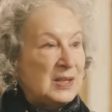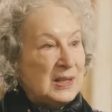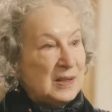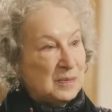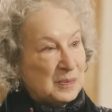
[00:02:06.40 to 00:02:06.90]

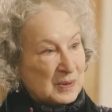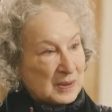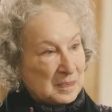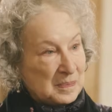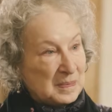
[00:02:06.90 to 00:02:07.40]
idea
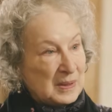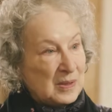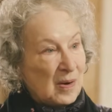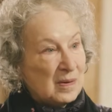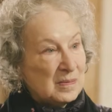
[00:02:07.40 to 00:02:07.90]
for a
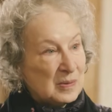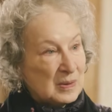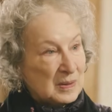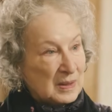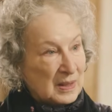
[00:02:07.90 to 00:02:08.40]

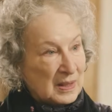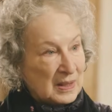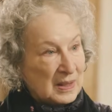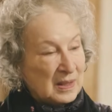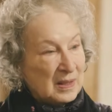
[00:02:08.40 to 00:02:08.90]
novel
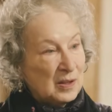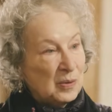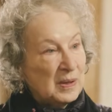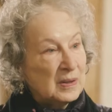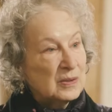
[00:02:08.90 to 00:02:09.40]
in
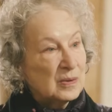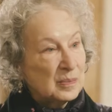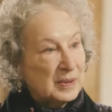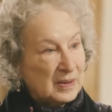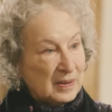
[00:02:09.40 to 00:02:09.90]
quite a short
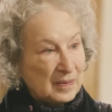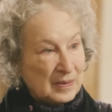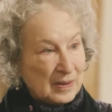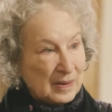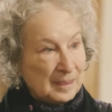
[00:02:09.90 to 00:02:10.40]
period of
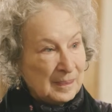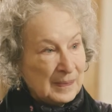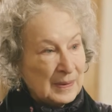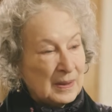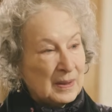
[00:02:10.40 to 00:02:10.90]
time,
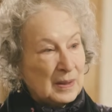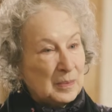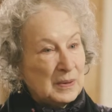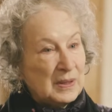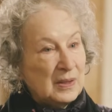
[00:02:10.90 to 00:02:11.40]

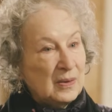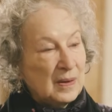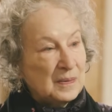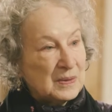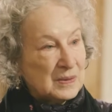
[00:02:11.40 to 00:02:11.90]
but then you
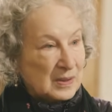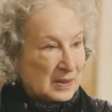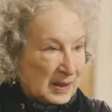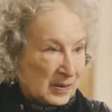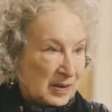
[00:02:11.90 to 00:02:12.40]
have to sit
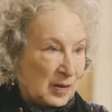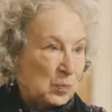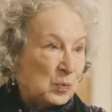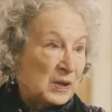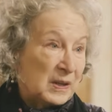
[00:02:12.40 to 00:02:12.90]
down
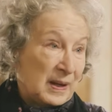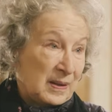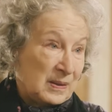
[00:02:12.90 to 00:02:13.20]
and work at